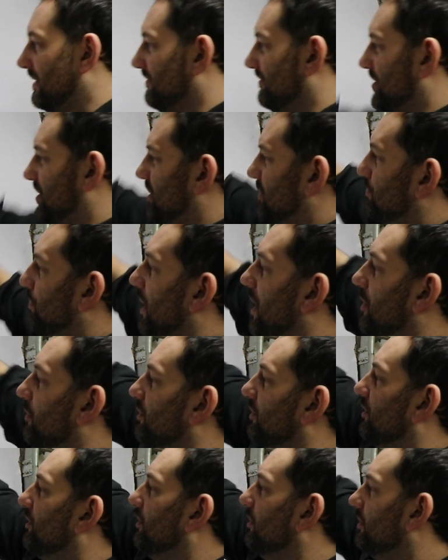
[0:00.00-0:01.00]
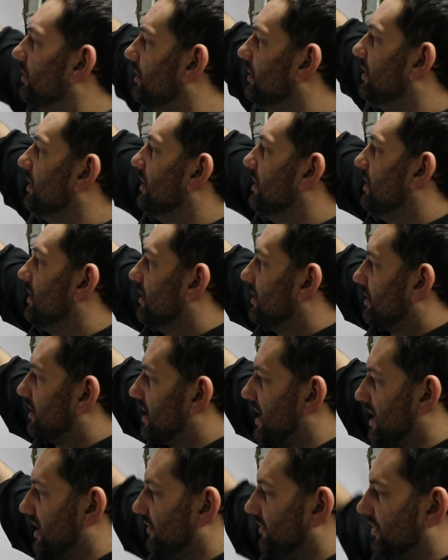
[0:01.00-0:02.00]
spiral
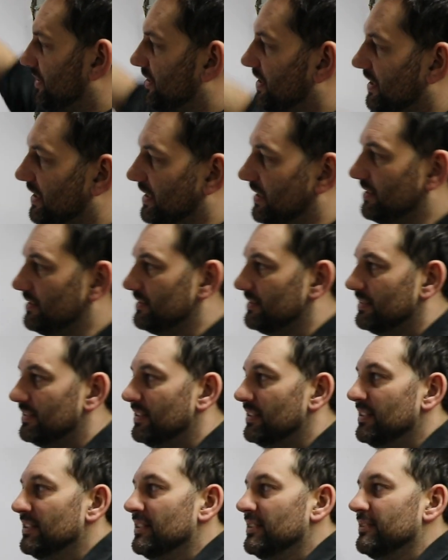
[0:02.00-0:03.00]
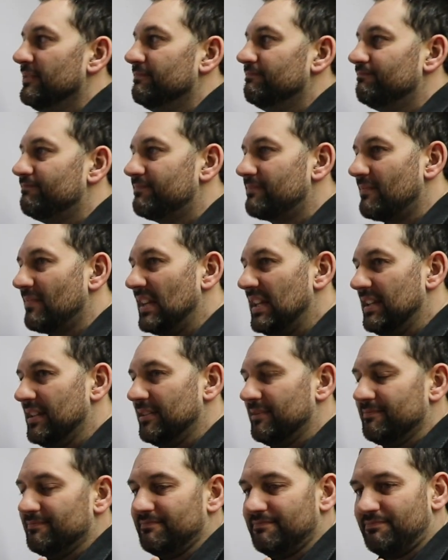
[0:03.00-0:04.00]
kind of a thing
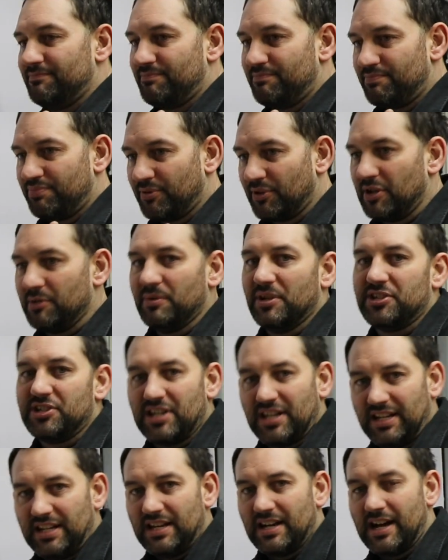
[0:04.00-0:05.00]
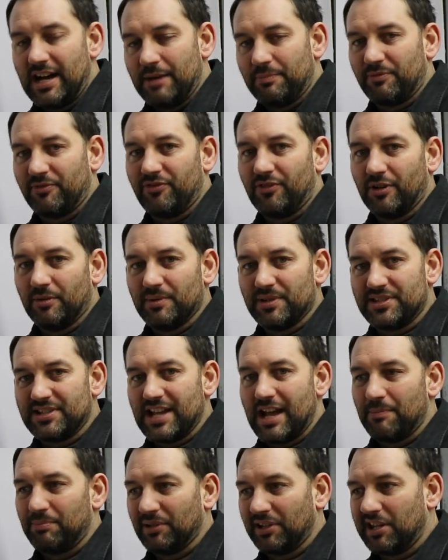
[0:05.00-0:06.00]
in pretty much any high performance
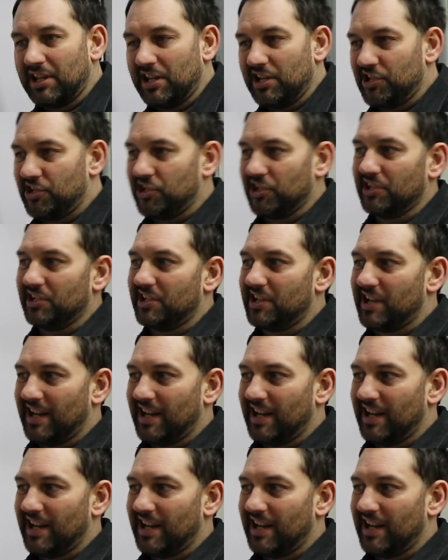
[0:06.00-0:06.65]
application.